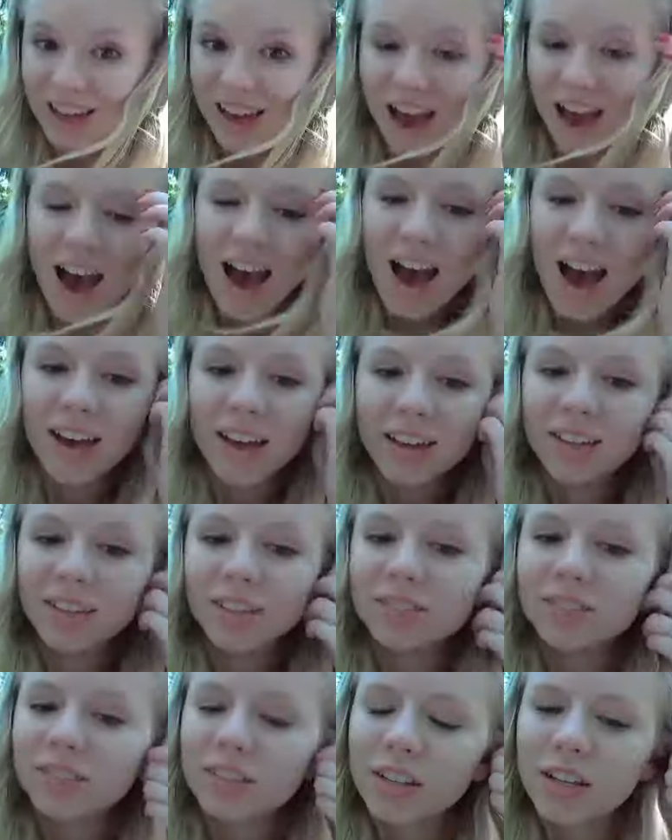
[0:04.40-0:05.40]
Hi,
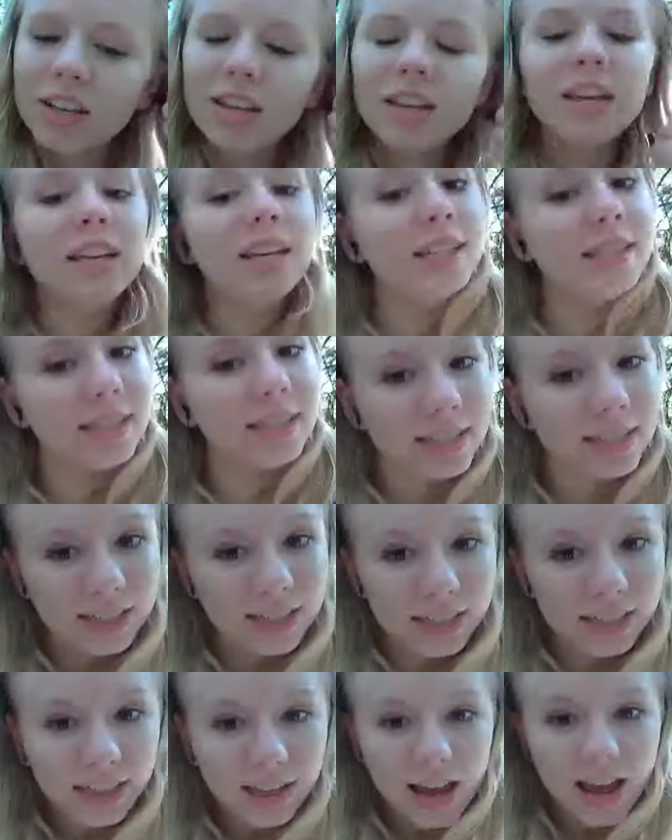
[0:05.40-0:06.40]
it's
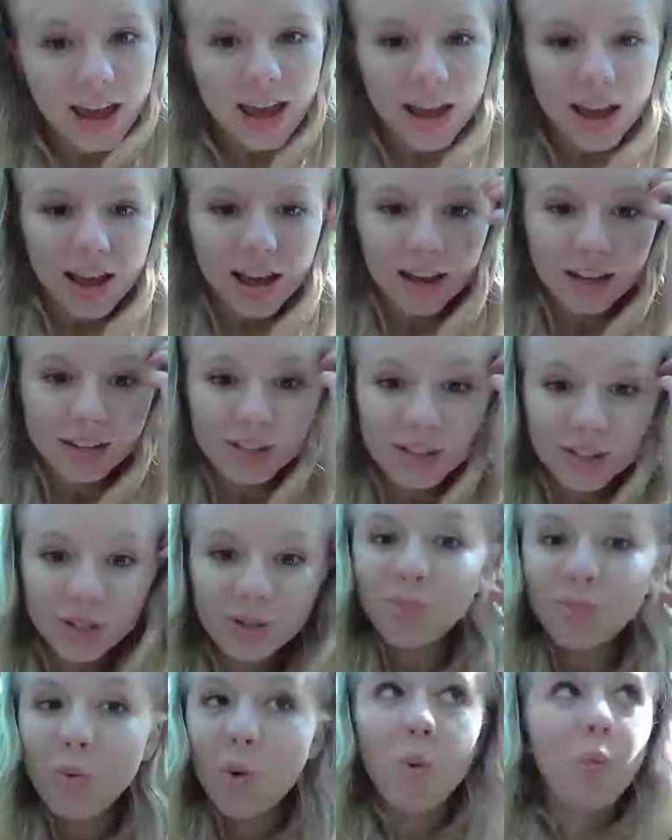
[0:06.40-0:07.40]
Lizzie, and
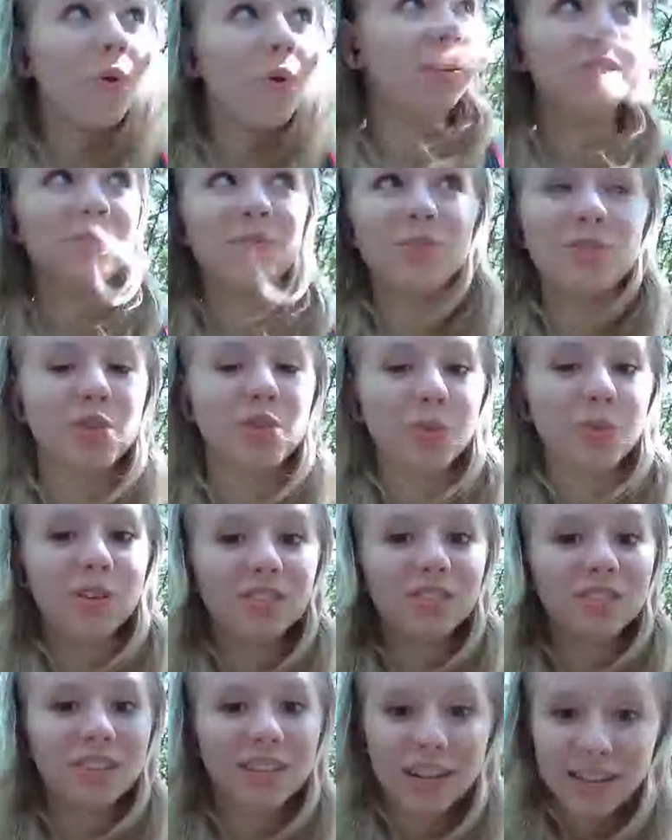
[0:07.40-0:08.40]
welcome to the
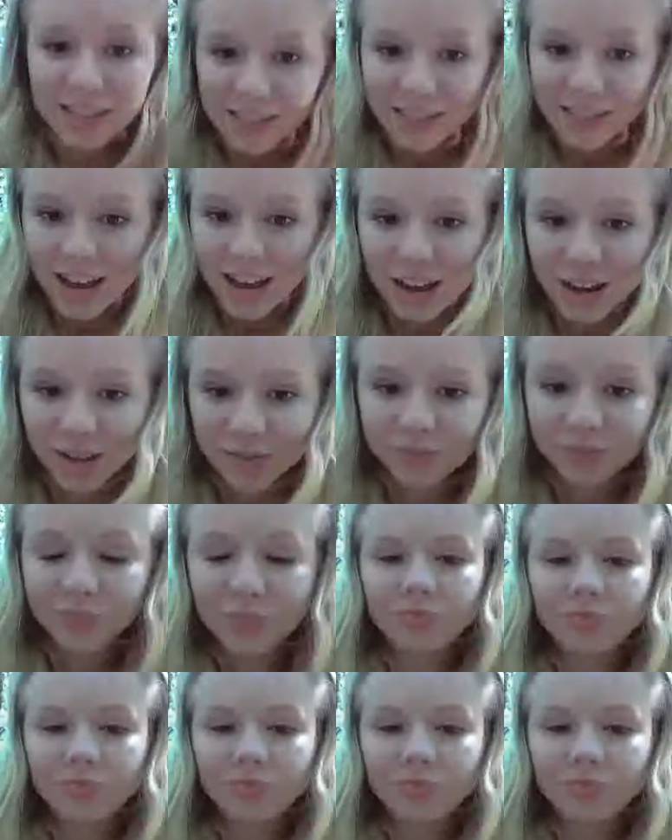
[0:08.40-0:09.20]
wilderness. I'm